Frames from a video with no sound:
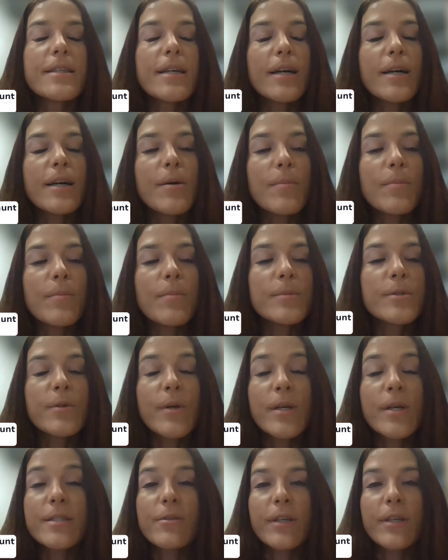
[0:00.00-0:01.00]
so
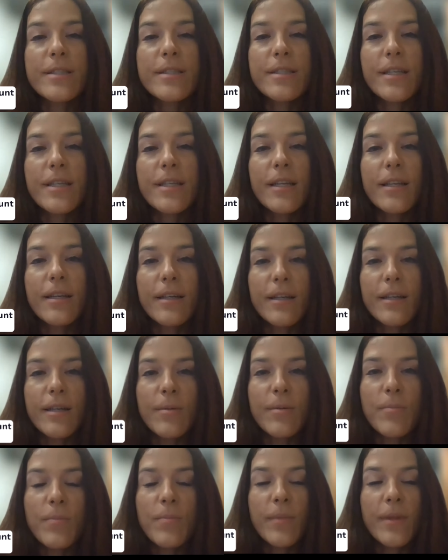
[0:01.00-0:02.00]
as Lucas said,
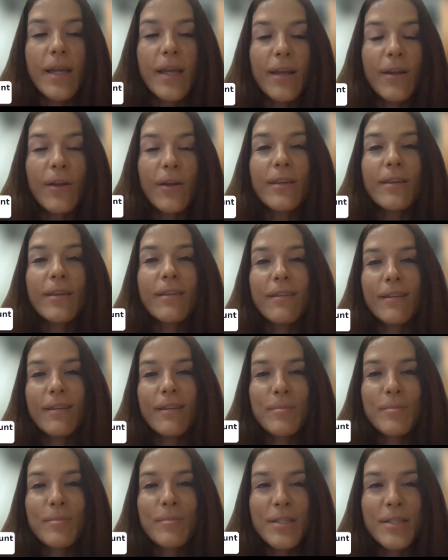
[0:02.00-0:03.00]
they are not
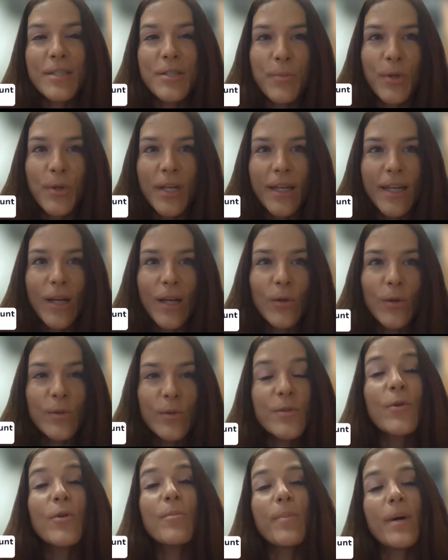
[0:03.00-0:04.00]
distributing
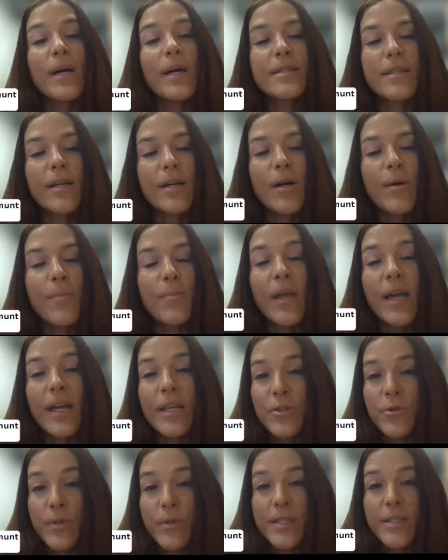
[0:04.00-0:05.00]
naloxone, but
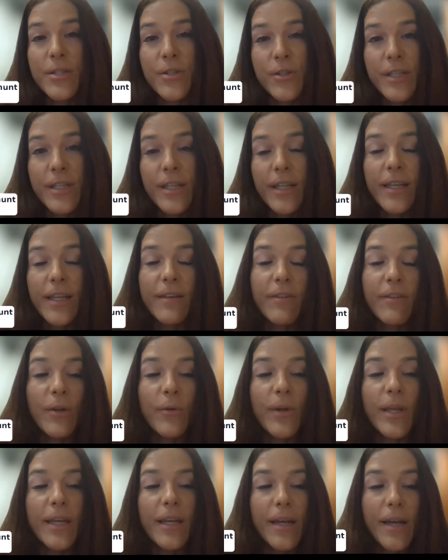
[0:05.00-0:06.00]
NDRI is currently
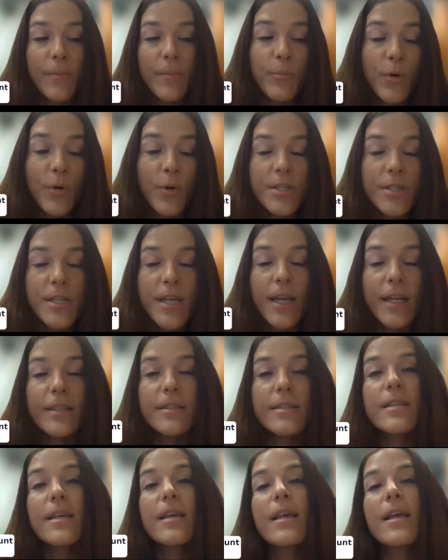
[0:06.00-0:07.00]
evaluating a
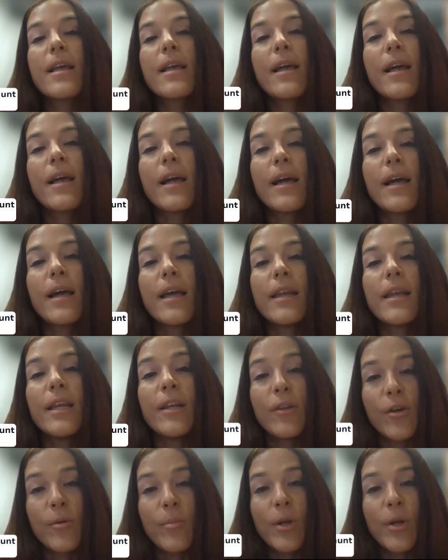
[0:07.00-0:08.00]
project. And
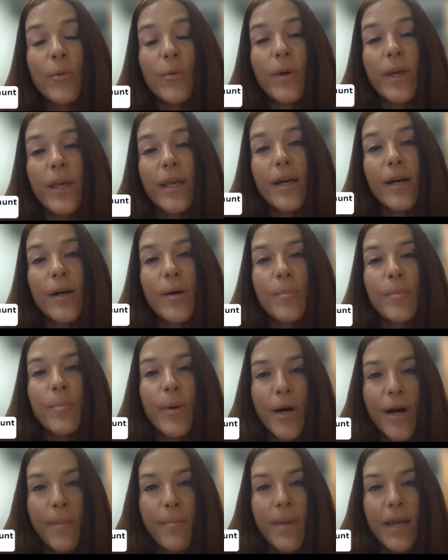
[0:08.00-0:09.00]
in WA,
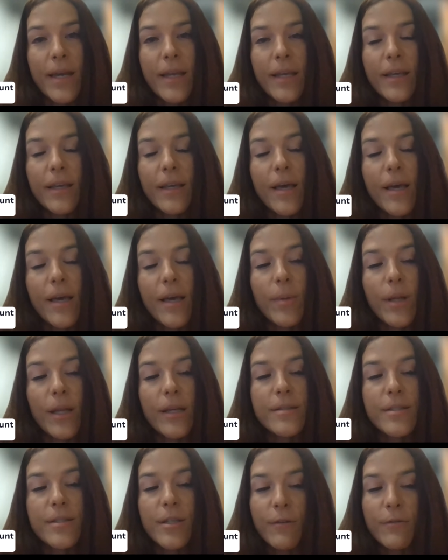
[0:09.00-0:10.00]
paramedic
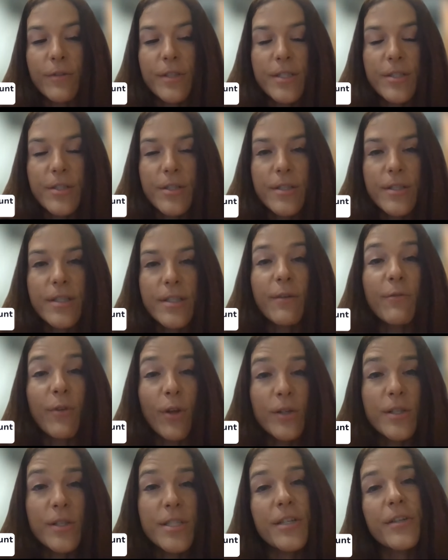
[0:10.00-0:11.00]
ambulance officers and
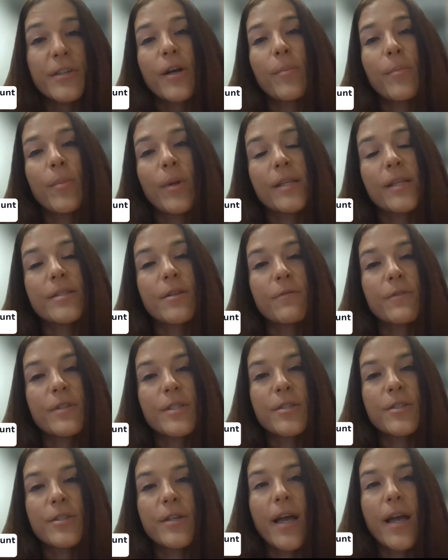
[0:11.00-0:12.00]
volunteer ambulance
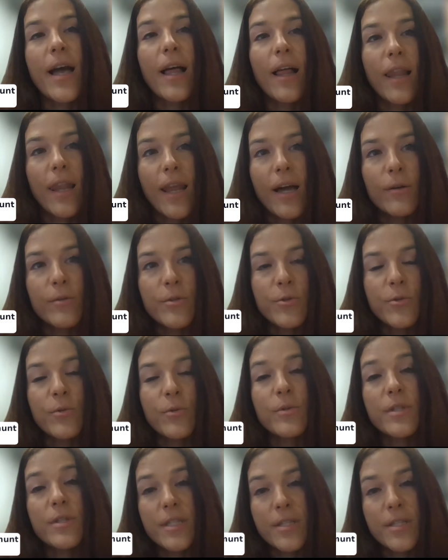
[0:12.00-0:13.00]
officers are allowed to